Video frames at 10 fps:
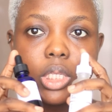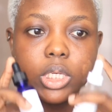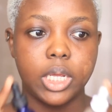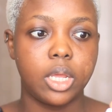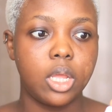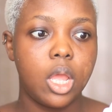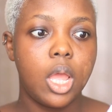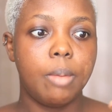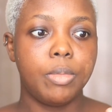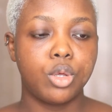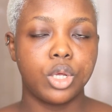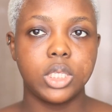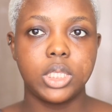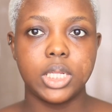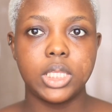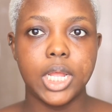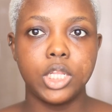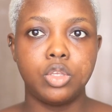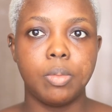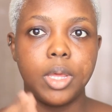the day, because they
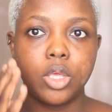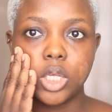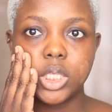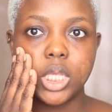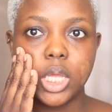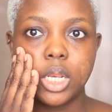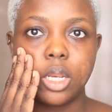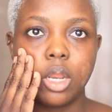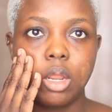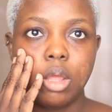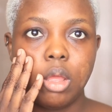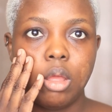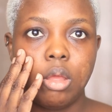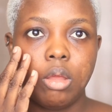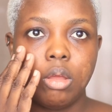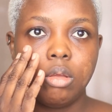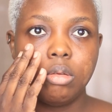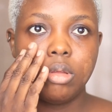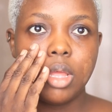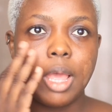tend to make your skin
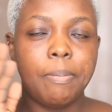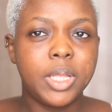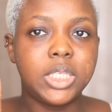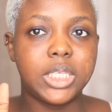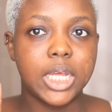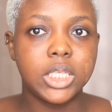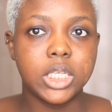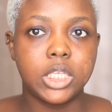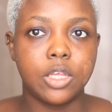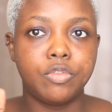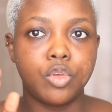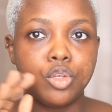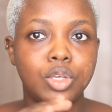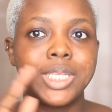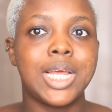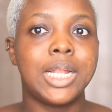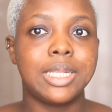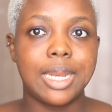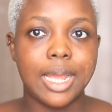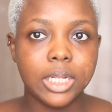a bit sensitive. So use it
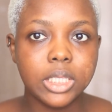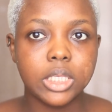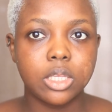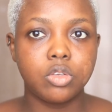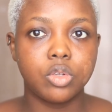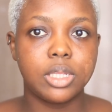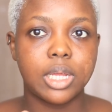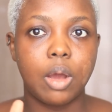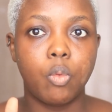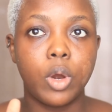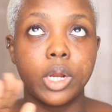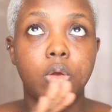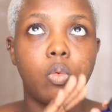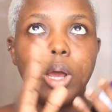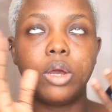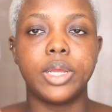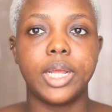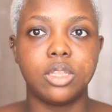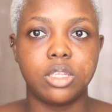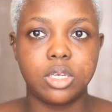at night, so they can work while you're
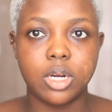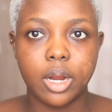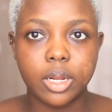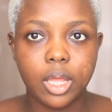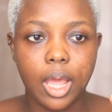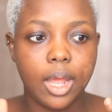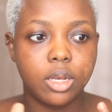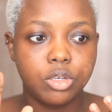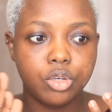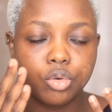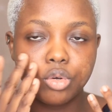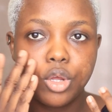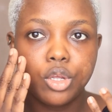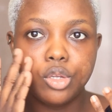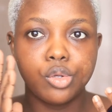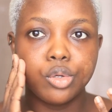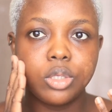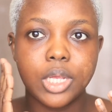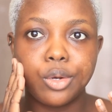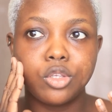in dark, and you know,
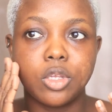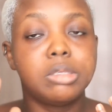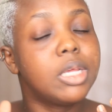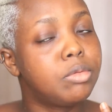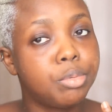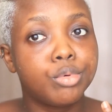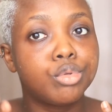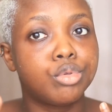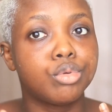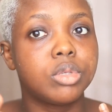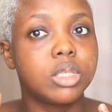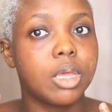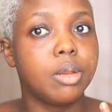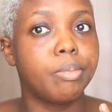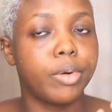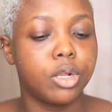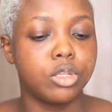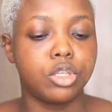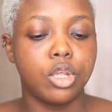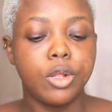you're not susceptible to skin
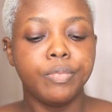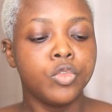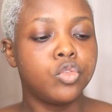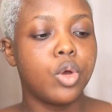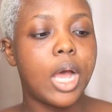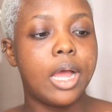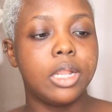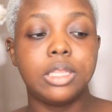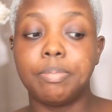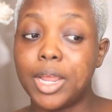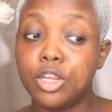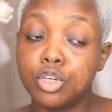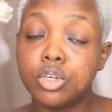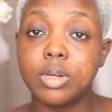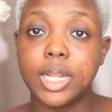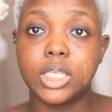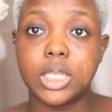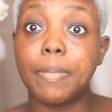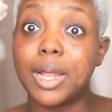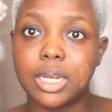burns. So my usual next
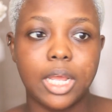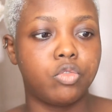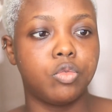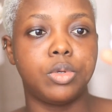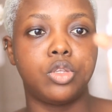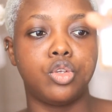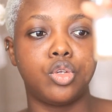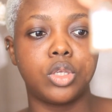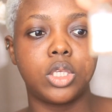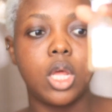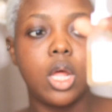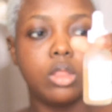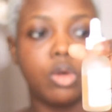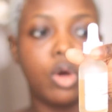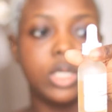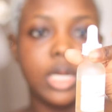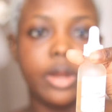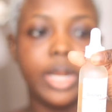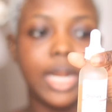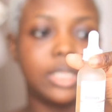step at night would be to use the
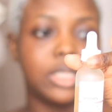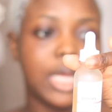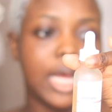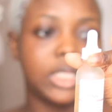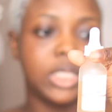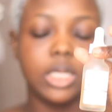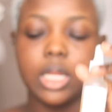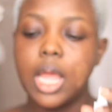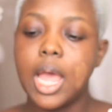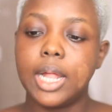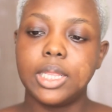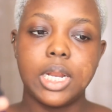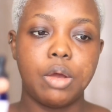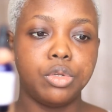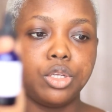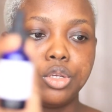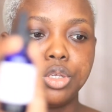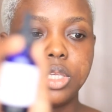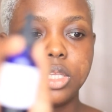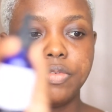ordinary lactic acid, and then I would
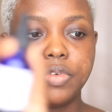use the